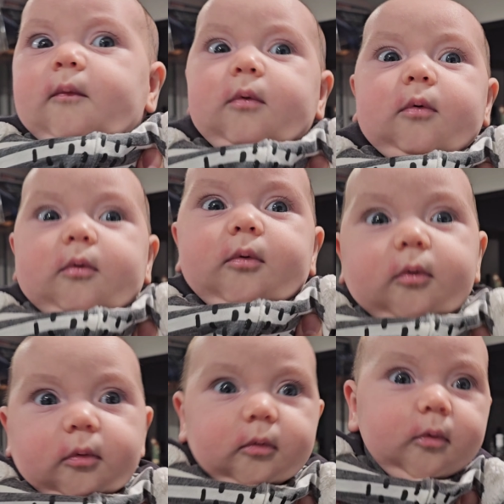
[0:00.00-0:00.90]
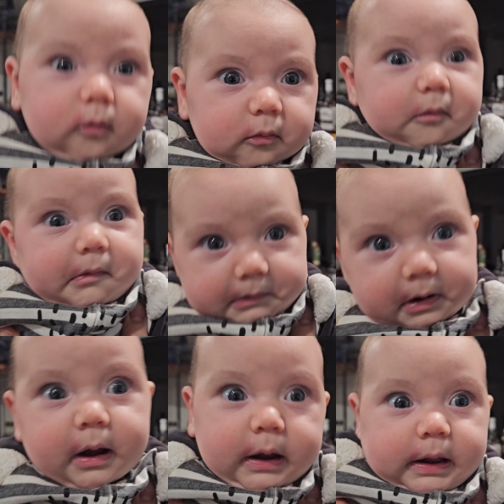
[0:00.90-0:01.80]
Now, without further
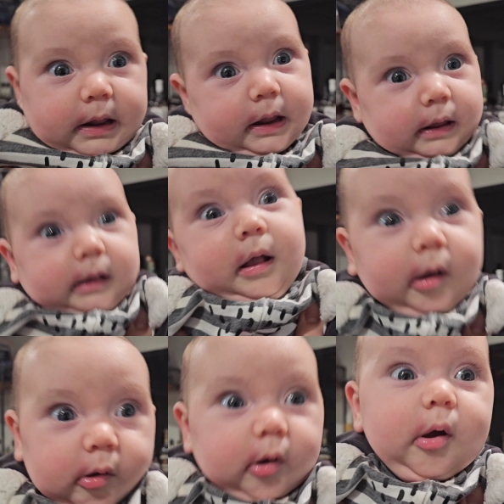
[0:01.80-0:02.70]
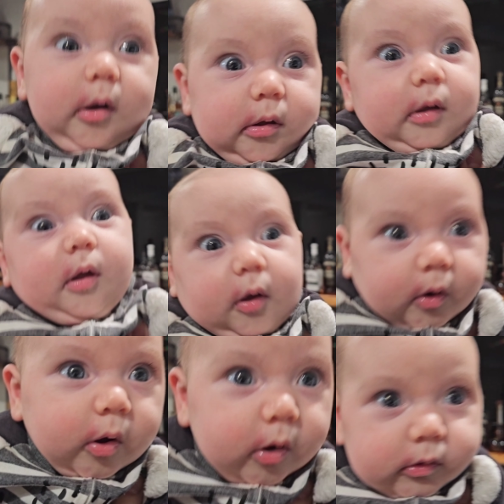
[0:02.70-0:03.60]
ado, let's get into the tasting